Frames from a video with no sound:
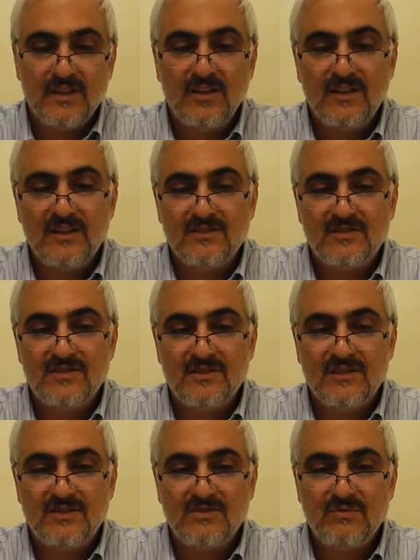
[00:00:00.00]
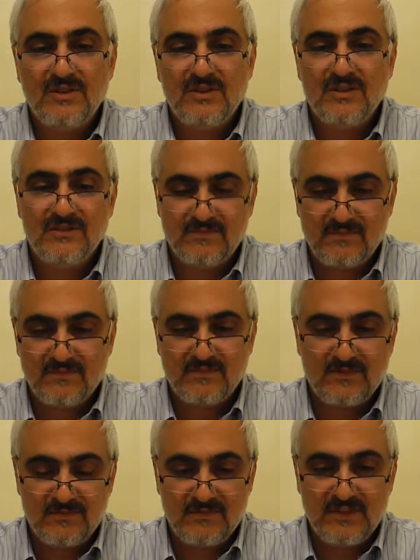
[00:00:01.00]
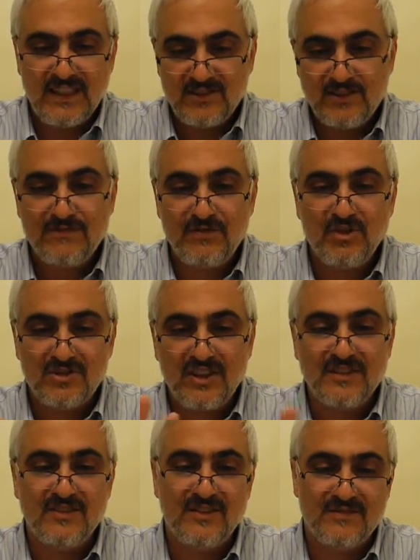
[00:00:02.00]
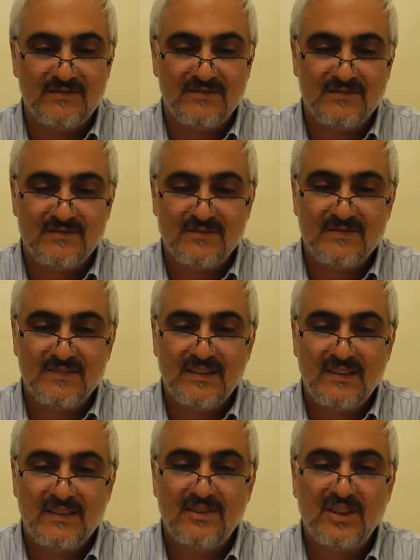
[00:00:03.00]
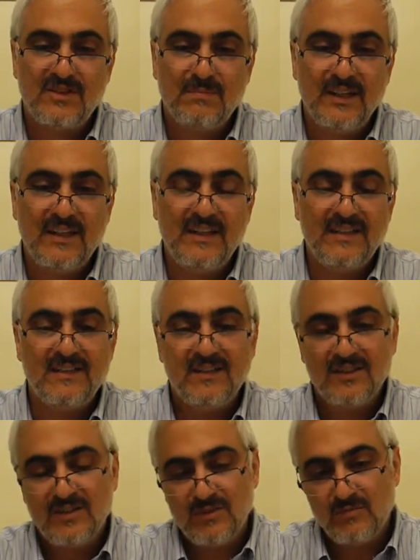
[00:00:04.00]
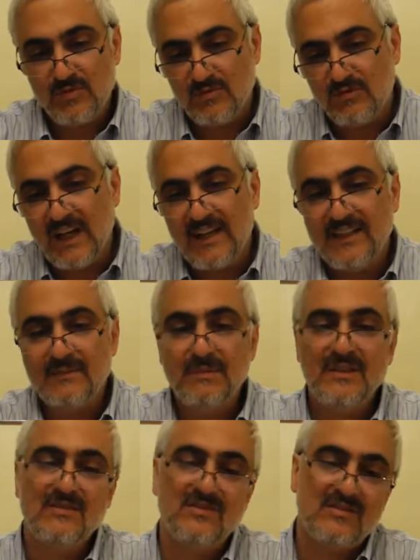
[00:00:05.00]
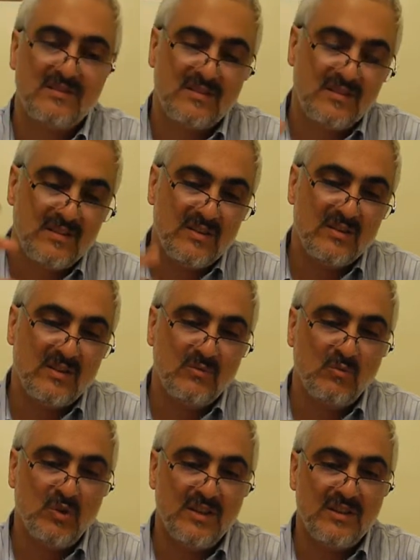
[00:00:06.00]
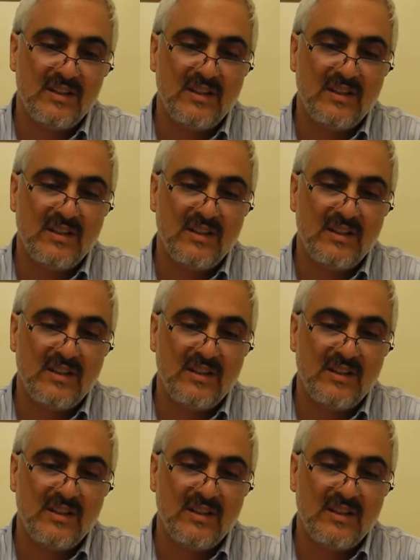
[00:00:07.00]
Okay, so just wanted to. That's the first idea. Just explaining what writing means, that